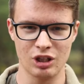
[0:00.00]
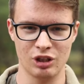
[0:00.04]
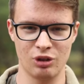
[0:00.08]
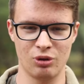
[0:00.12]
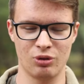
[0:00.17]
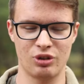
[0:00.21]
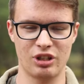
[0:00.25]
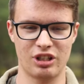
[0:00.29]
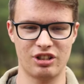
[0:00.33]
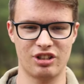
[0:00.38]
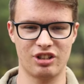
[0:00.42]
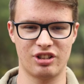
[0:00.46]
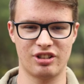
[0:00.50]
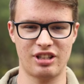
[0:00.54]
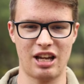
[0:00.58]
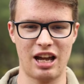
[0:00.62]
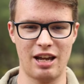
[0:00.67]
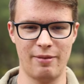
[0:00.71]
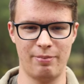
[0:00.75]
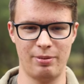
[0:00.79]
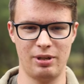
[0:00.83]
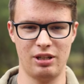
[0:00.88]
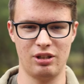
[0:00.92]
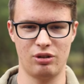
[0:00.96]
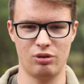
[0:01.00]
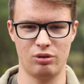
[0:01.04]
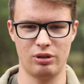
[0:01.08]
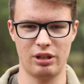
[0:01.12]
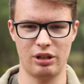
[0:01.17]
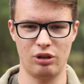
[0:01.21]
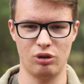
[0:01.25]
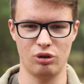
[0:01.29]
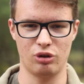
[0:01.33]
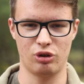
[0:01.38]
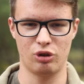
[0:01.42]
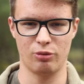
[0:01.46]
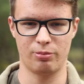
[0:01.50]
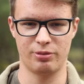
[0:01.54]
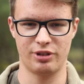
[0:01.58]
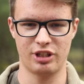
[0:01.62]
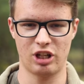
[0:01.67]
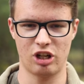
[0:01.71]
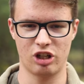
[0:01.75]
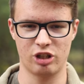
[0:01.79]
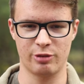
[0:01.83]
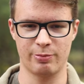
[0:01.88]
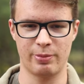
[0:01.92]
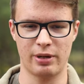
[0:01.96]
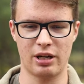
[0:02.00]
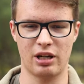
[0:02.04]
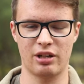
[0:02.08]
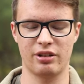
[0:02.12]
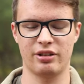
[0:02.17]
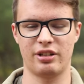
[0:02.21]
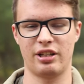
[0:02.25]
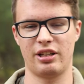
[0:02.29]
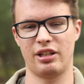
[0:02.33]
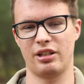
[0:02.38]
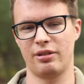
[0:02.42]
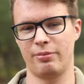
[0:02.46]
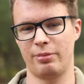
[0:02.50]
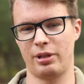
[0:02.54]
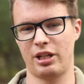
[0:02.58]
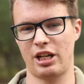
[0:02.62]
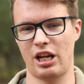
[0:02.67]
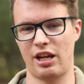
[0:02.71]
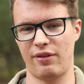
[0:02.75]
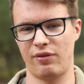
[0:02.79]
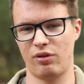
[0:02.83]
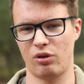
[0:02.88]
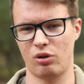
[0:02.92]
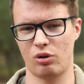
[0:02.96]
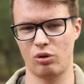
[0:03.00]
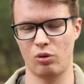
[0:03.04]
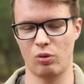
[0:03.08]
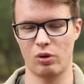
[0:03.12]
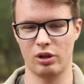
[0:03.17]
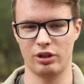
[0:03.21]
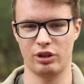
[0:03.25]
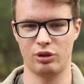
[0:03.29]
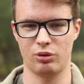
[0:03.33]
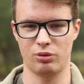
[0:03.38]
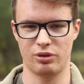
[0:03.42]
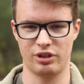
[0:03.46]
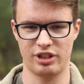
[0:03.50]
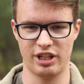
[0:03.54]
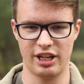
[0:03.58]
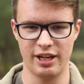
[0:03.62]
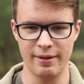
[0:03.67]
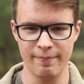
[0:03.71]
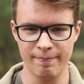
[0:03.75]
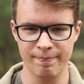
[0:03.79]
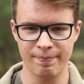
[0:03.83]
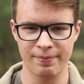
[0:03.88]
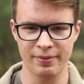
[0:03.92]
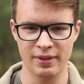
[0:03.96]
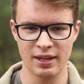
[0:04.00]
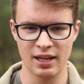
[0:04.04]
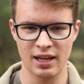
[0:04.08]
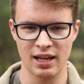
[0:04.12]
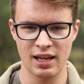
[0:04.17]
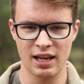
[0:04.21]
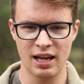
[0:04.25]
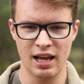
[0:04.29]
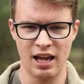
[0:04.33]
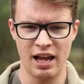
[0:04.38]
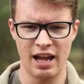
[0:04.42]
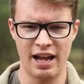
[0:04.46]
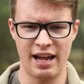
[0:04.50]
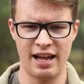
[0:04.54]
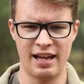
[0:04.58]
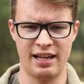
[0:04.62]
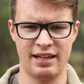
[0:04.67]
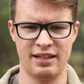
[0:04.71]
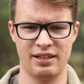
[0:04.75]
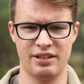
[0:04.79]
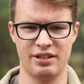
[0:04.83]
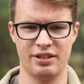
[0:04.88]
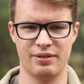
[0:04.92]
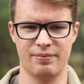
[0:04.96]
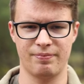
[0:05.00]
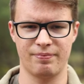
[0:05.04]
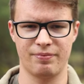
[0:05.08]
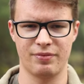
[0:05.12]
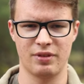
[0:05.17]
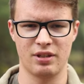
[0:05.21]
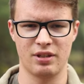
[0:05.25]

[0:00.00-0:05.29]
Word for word: you just type into the YouTube search bar the behavior you want to see and